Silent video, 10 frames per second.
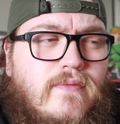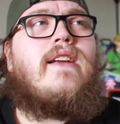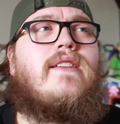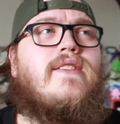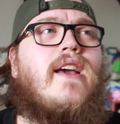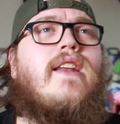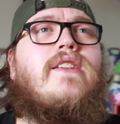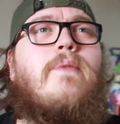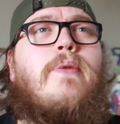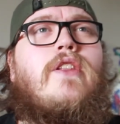Decided
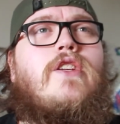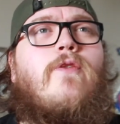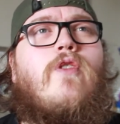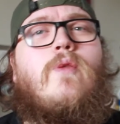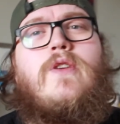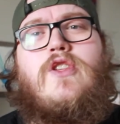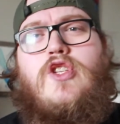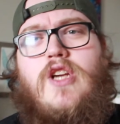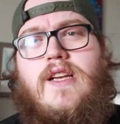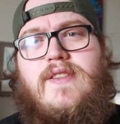to pillage forth with
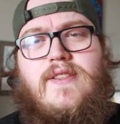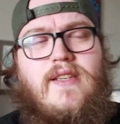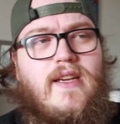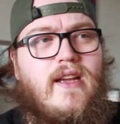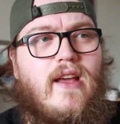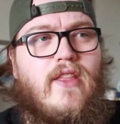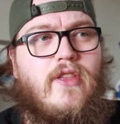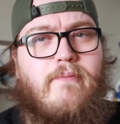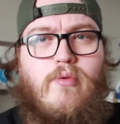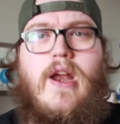just the
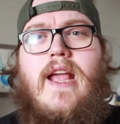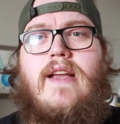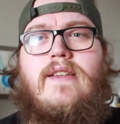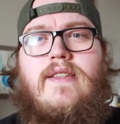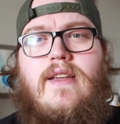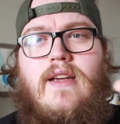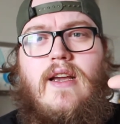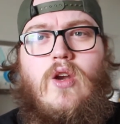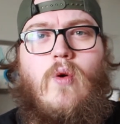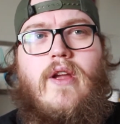brand
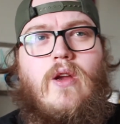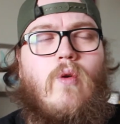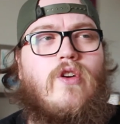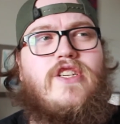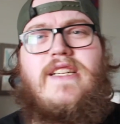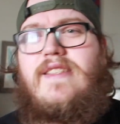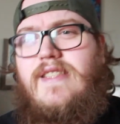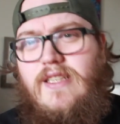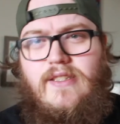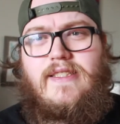Annoying Orange. And he
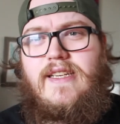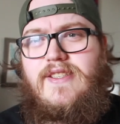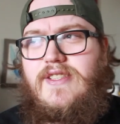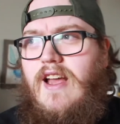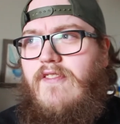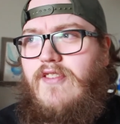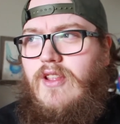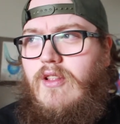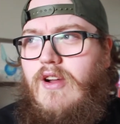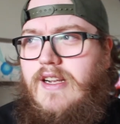still did stuff for the
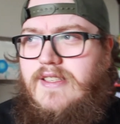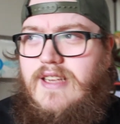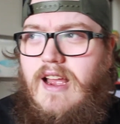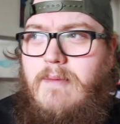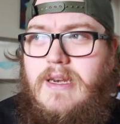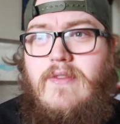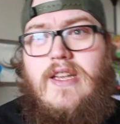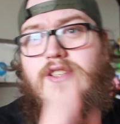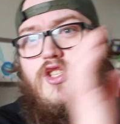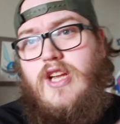longest time, but even
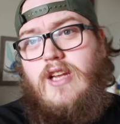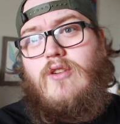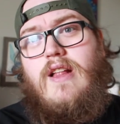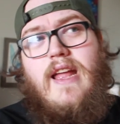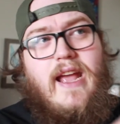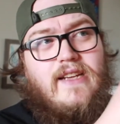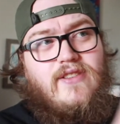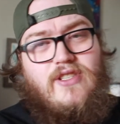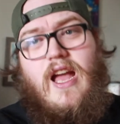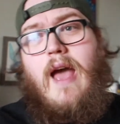his channel has
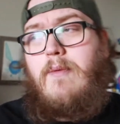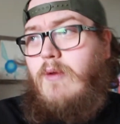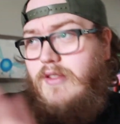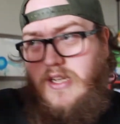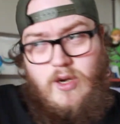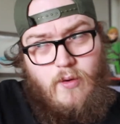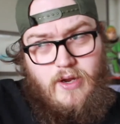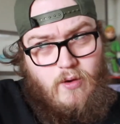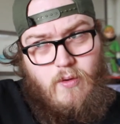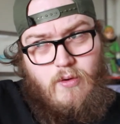stopped while the
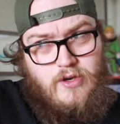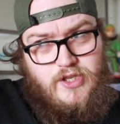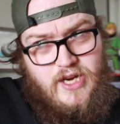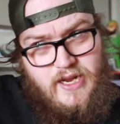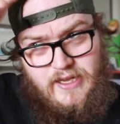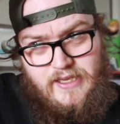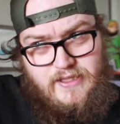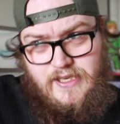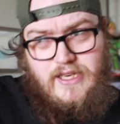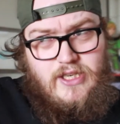Annoying Orange
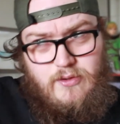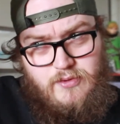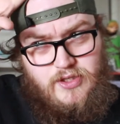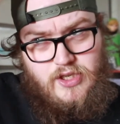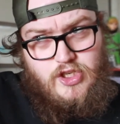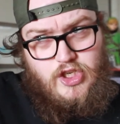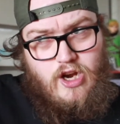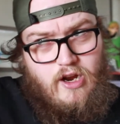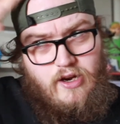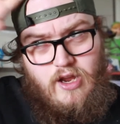continues to
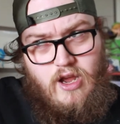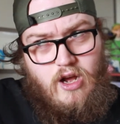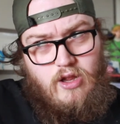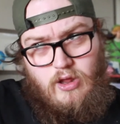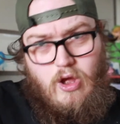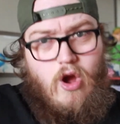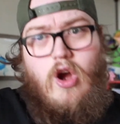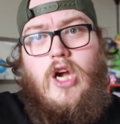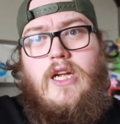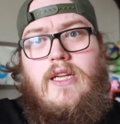chug
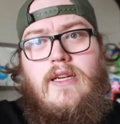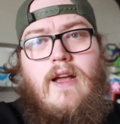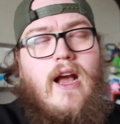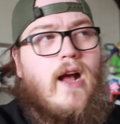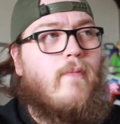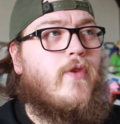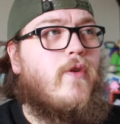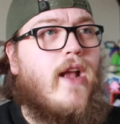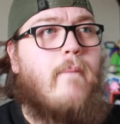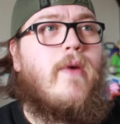along, um,
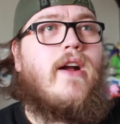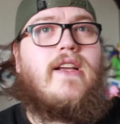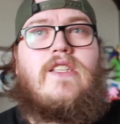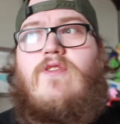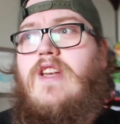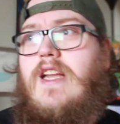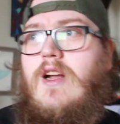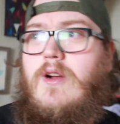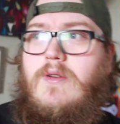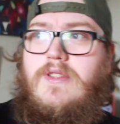doing Among Us
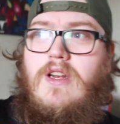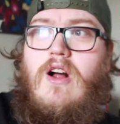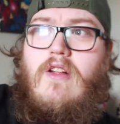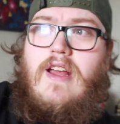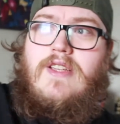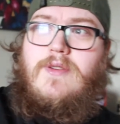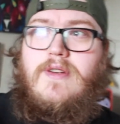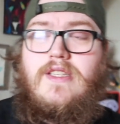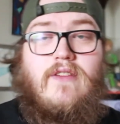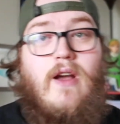videos and all that sort
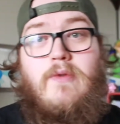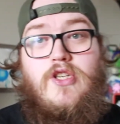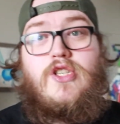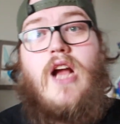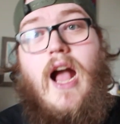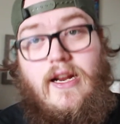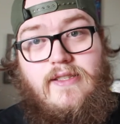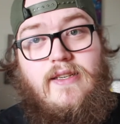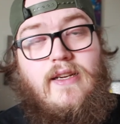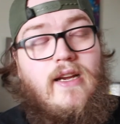of stuff. I was
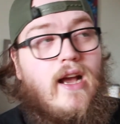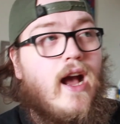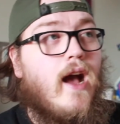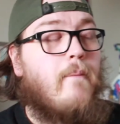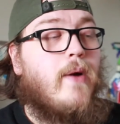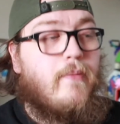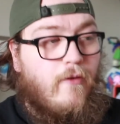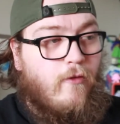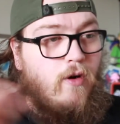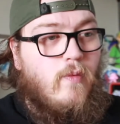shocked. Uh, but
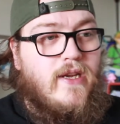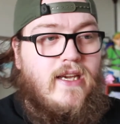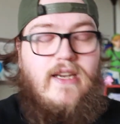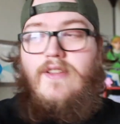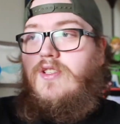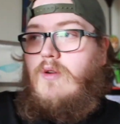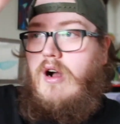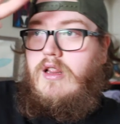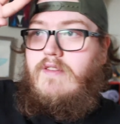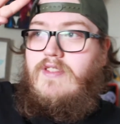before we get into
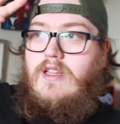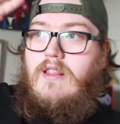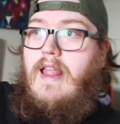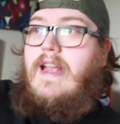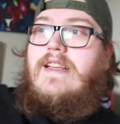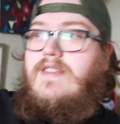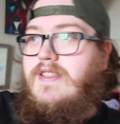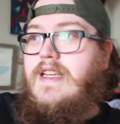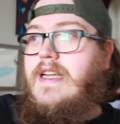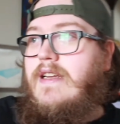all of the
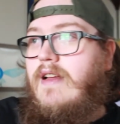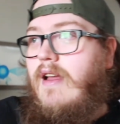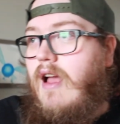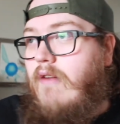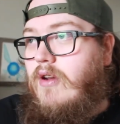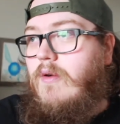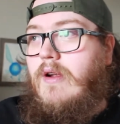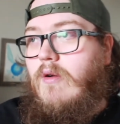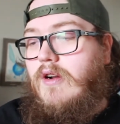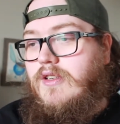legacy of
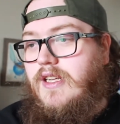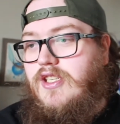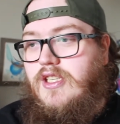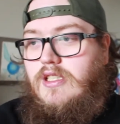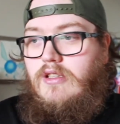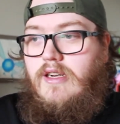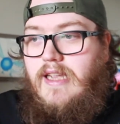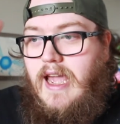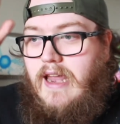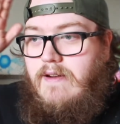Annoying Orange, let's just look
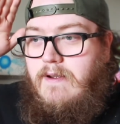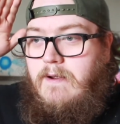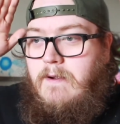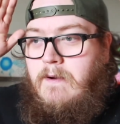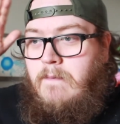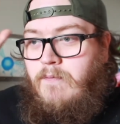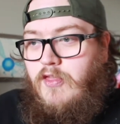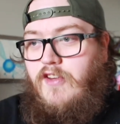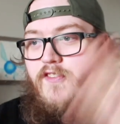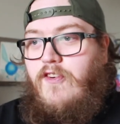at
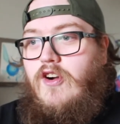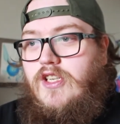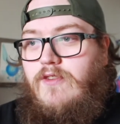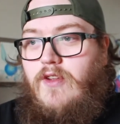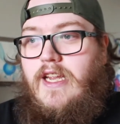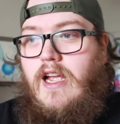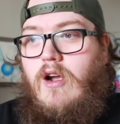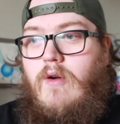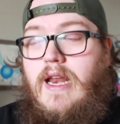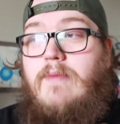the first
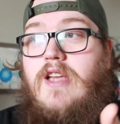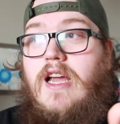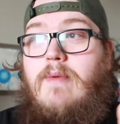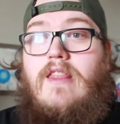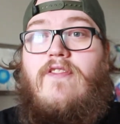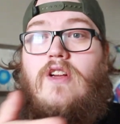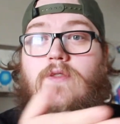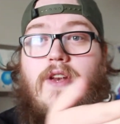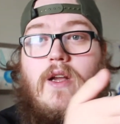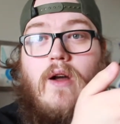video. And I'm talking about the first
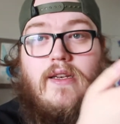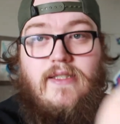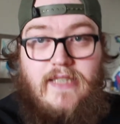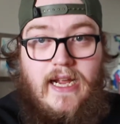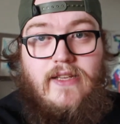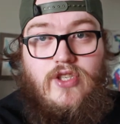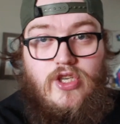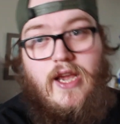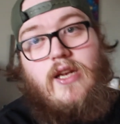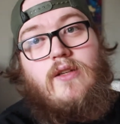video on Dan's
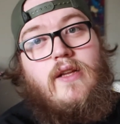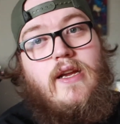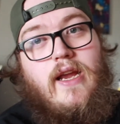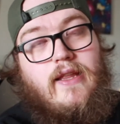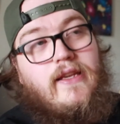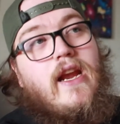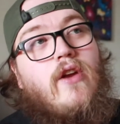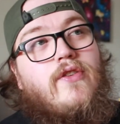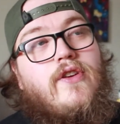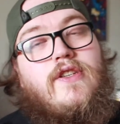channel in the
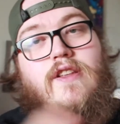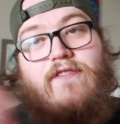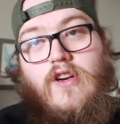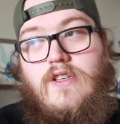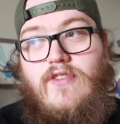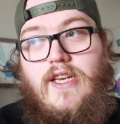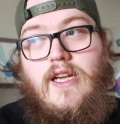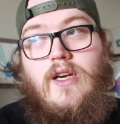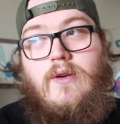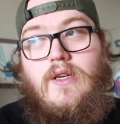character, because the first
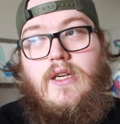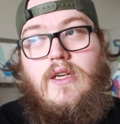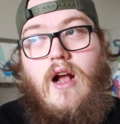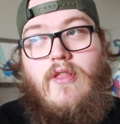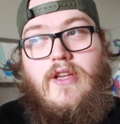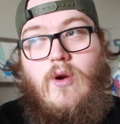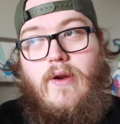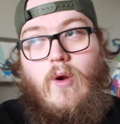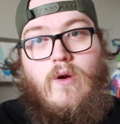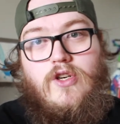video on the
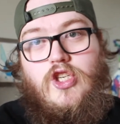Annoying Orange